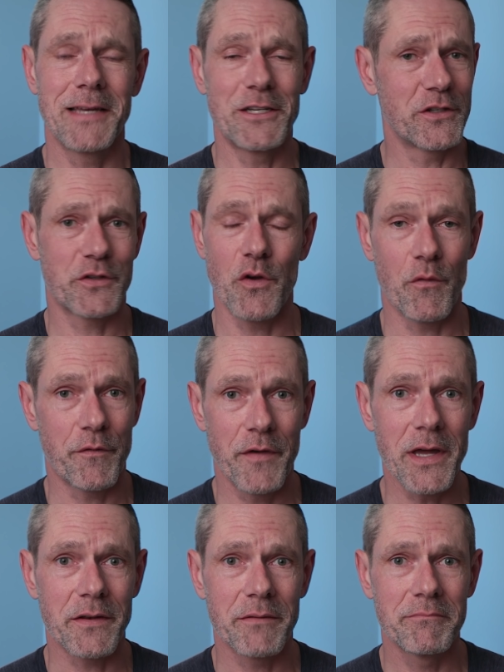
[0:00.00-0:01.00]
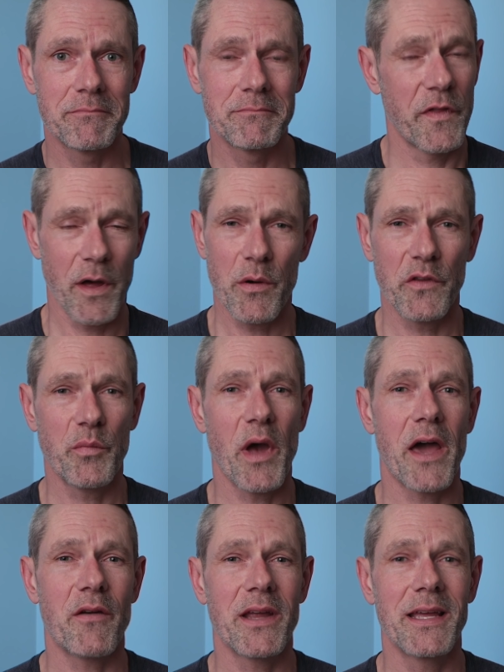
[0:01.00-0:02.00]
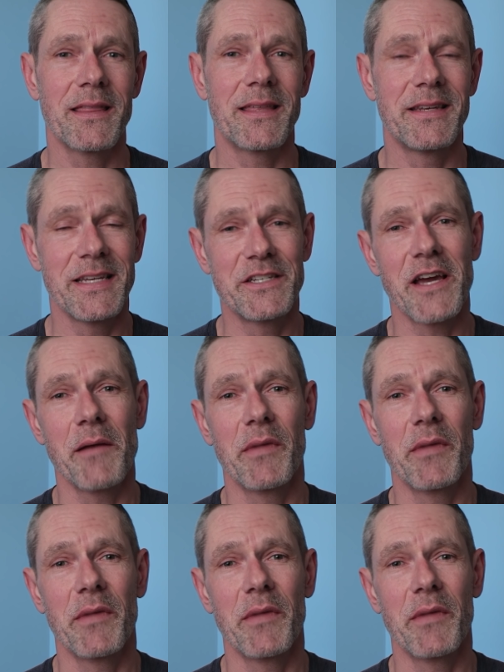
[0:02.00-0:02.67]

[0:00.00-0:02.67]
they just don't fit. Without its battery, the DJI